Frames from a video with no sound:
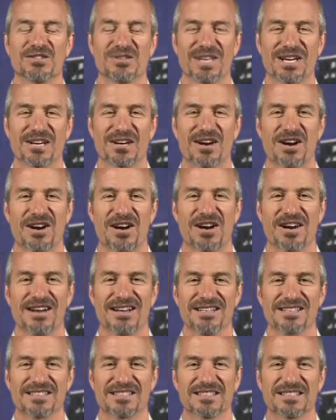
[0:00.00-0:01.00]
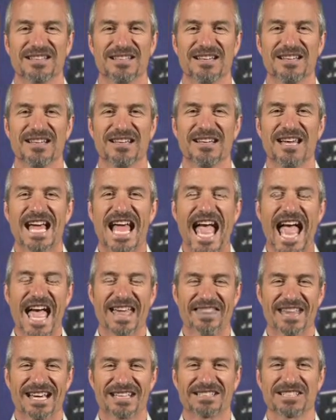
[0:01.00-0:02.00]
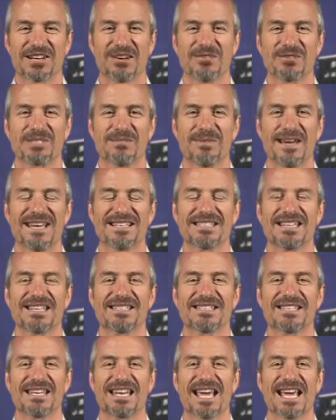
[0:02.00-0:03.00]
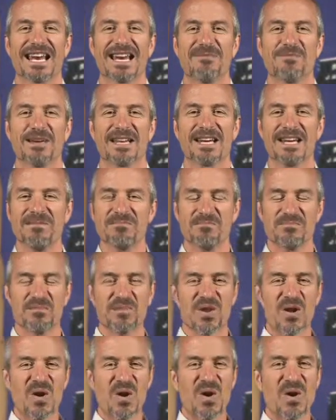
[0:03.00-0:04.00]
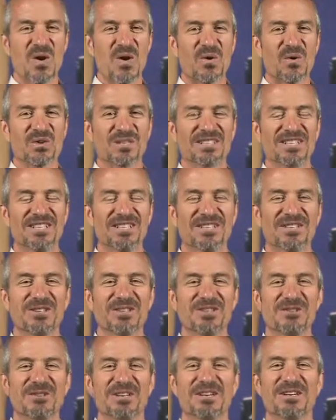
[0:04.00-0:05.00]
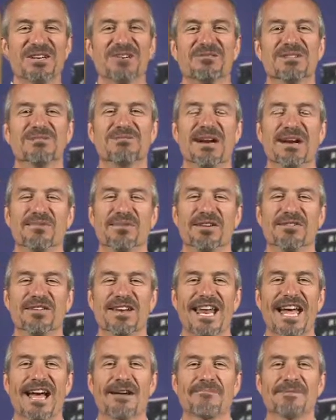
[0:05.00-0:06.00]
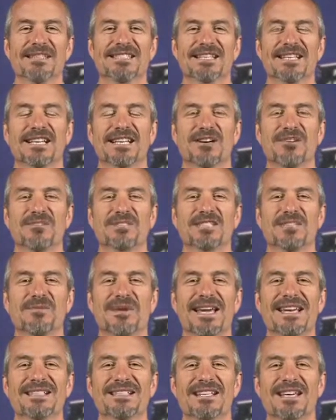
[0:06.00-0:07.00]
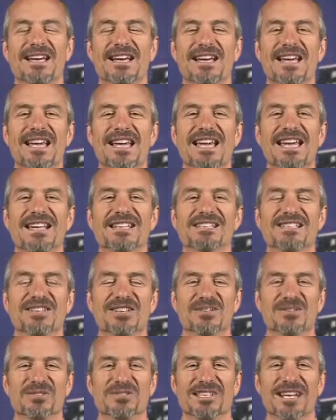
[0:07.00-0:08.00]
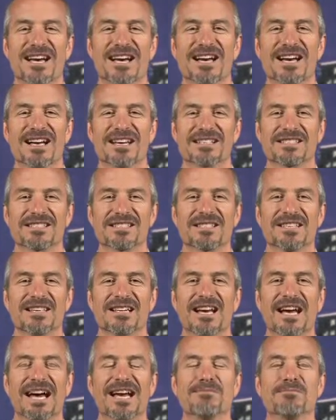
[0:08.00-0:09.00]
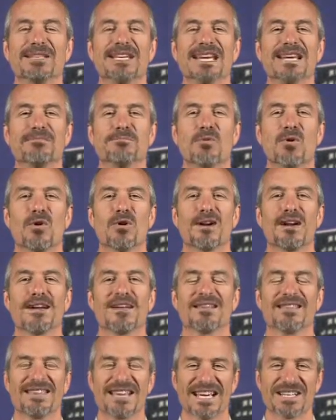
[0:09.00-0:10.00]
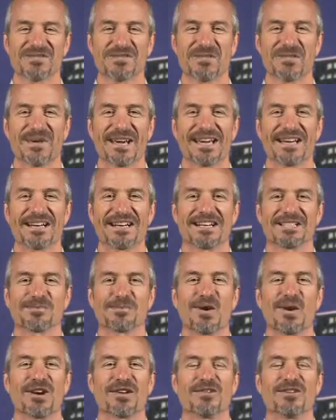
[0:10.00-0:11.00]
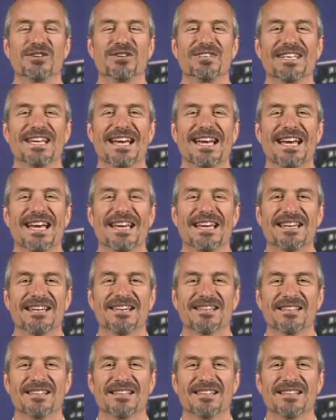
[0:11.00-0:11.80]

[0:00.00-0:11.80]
to the cause. And that's Costa Mesa today in a minute or two. Remember, if it happens in Costa Mesa, it's news to us. I'm Dean Bora. Thanks for making us part of your day.